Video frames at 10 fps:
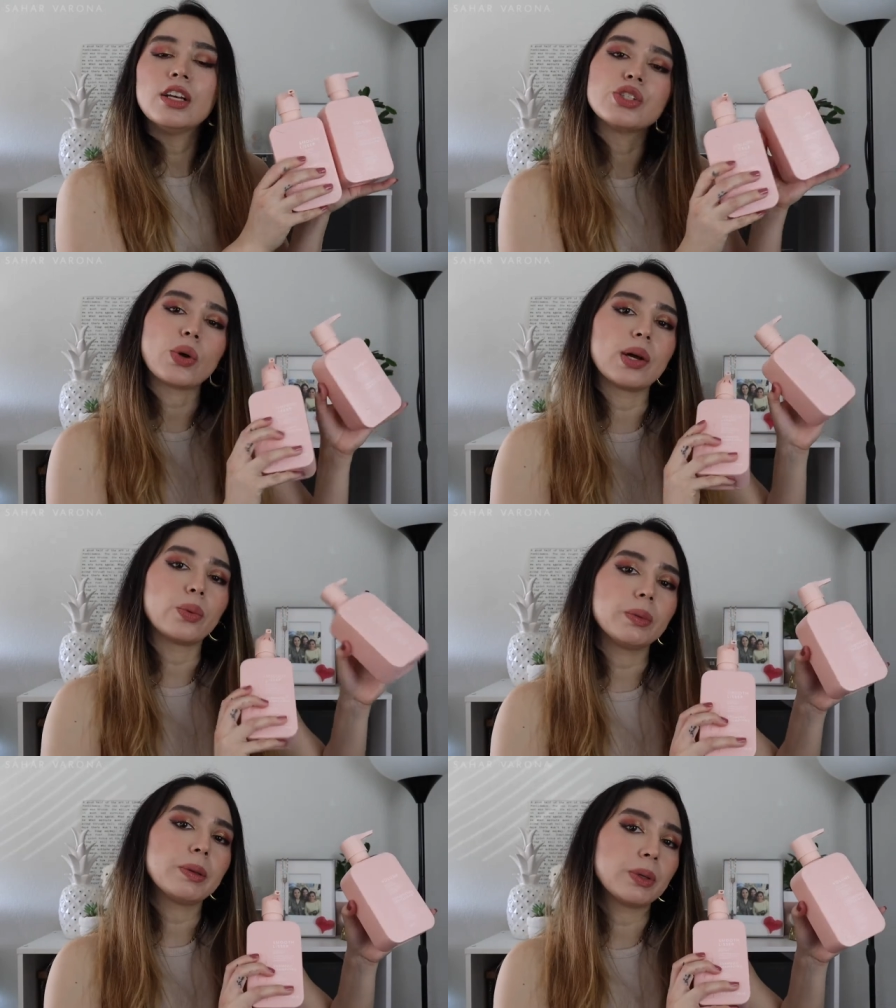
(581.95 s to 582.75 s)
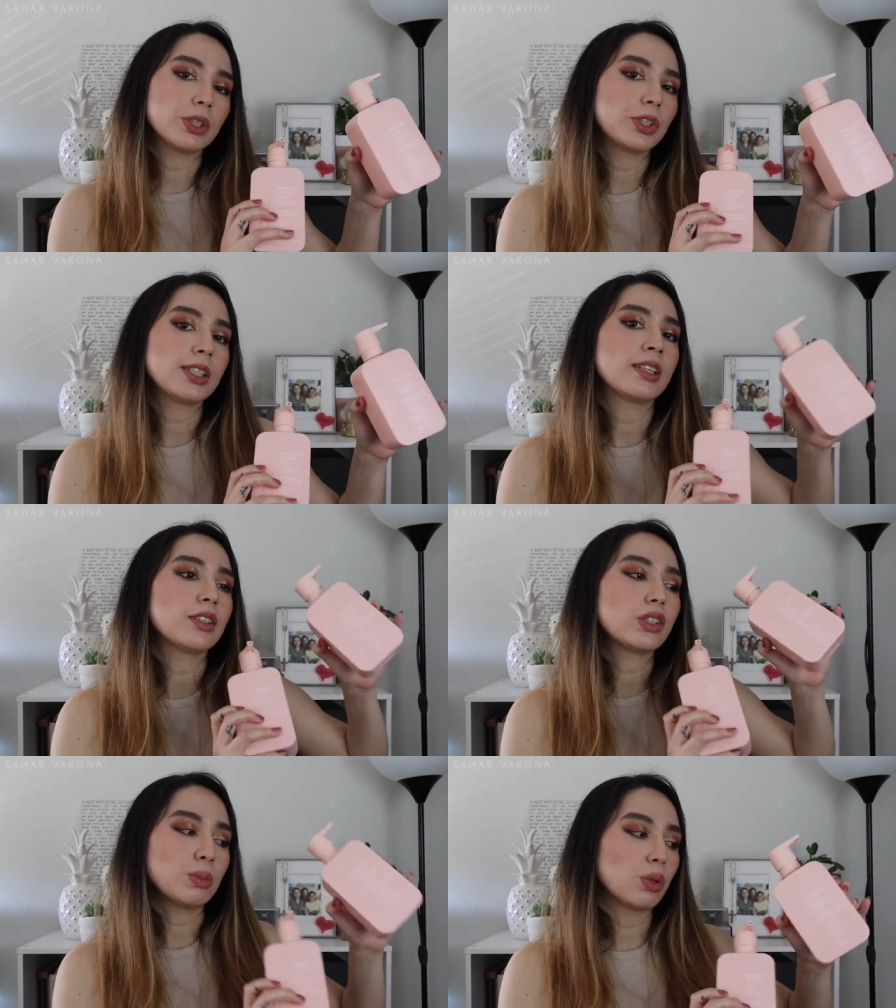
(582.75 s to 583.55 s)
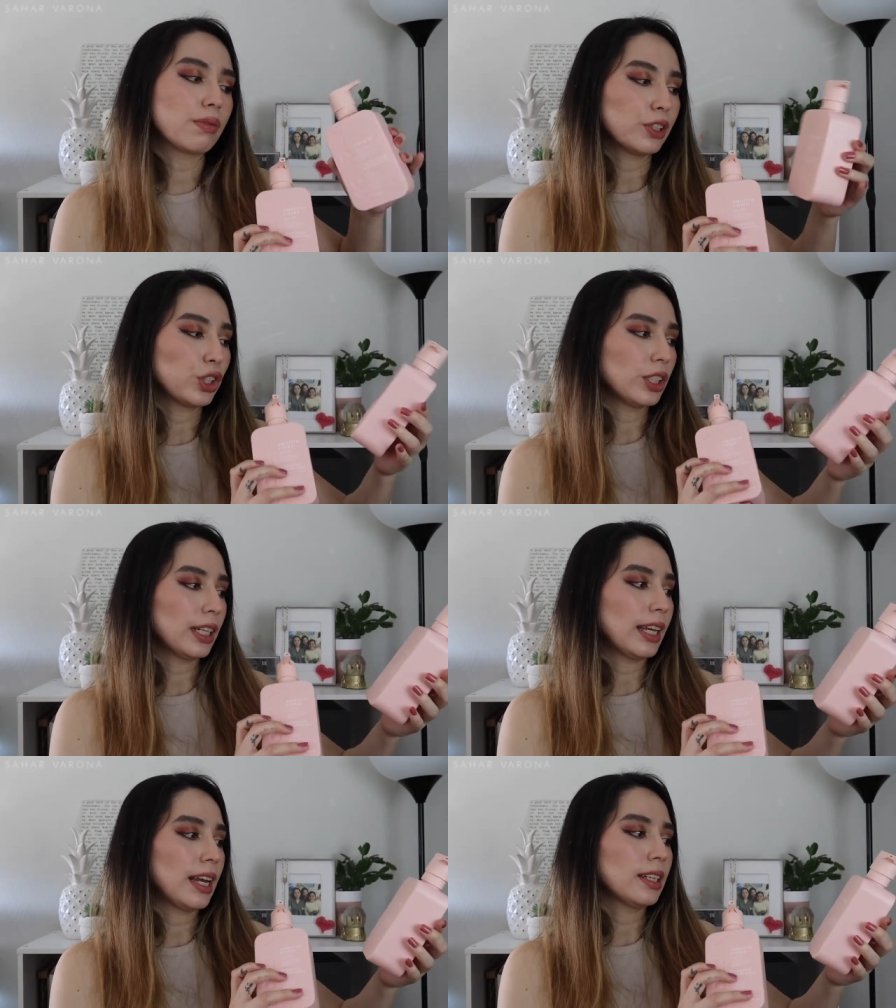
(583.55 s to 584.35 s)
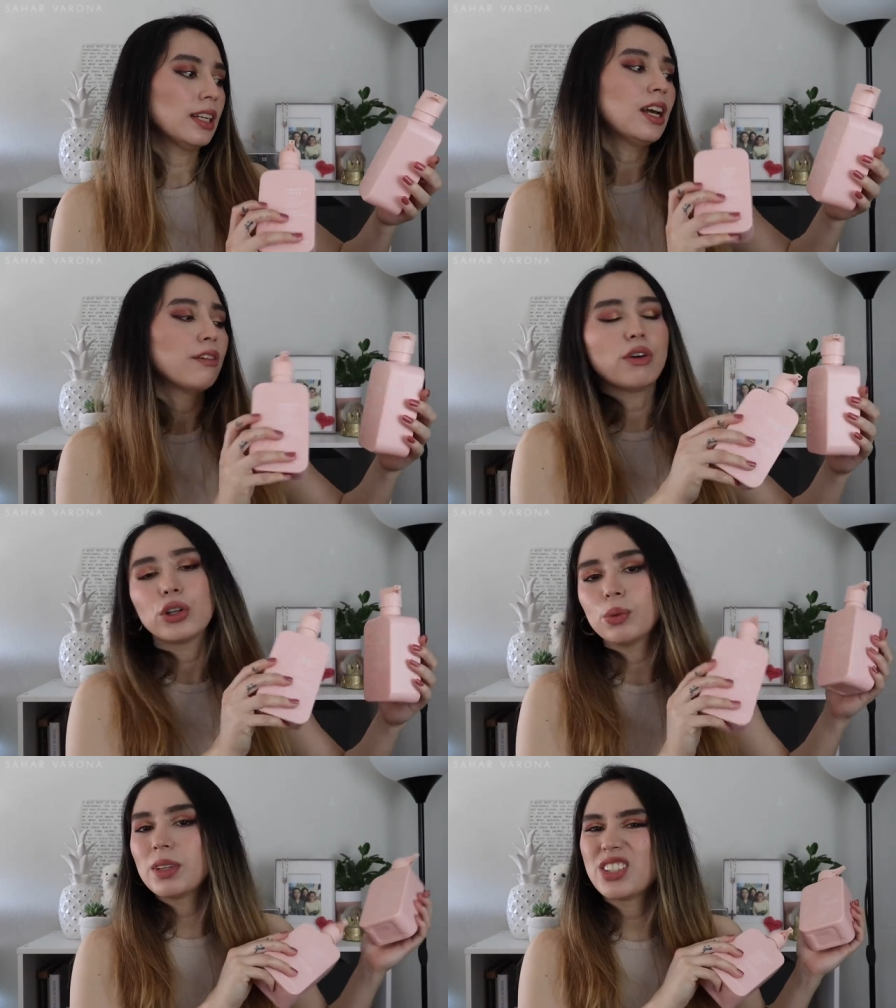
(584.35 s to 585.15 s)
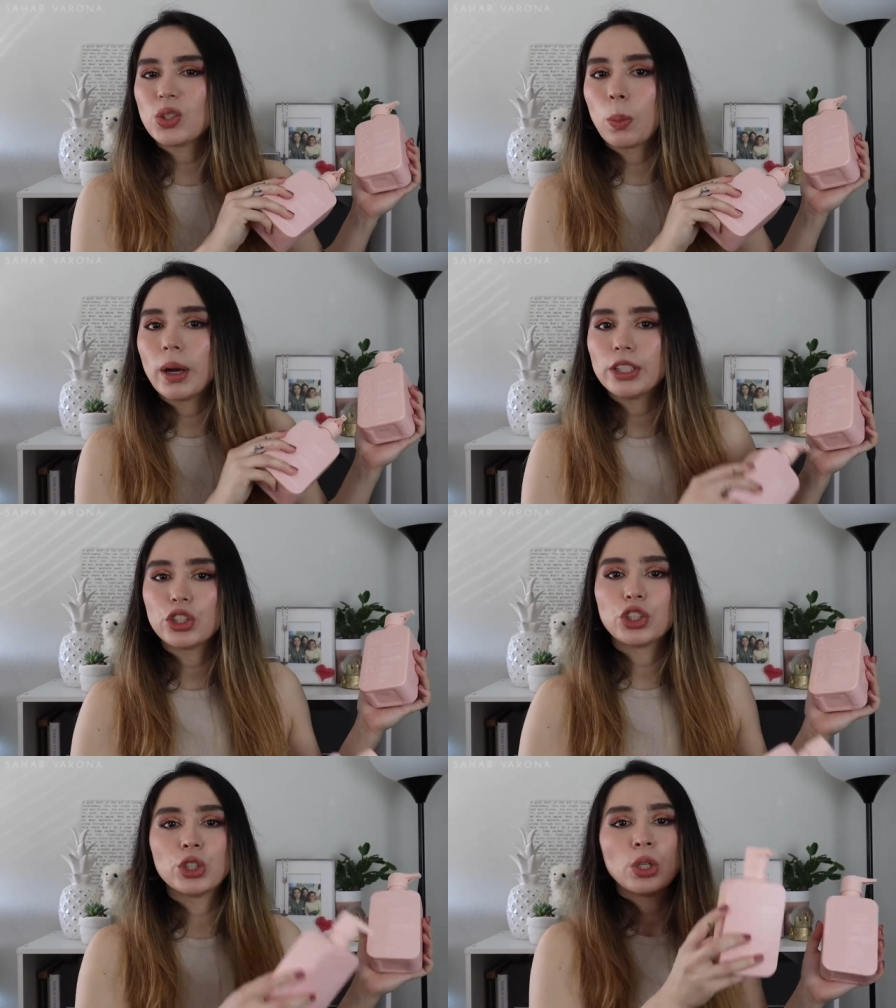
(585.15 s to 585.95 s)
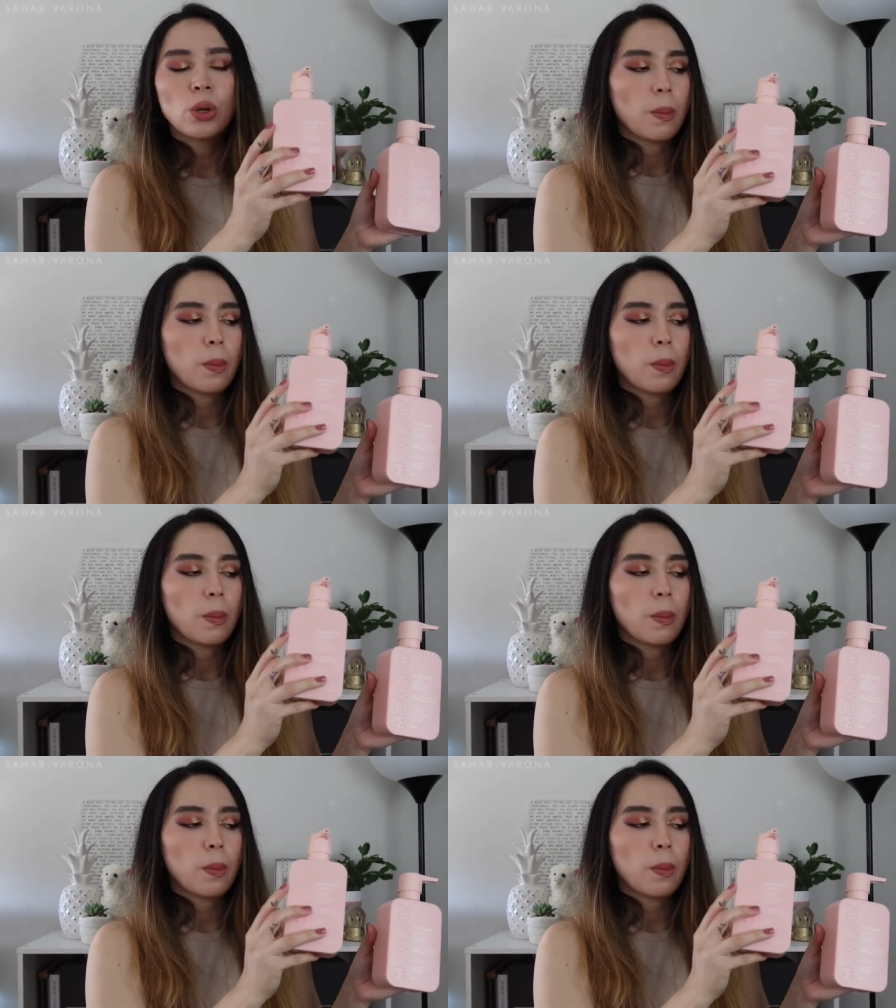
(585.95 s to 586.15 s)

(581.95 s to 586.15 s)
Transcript: So I will be purchasing the smooth version again. Volume, not so much.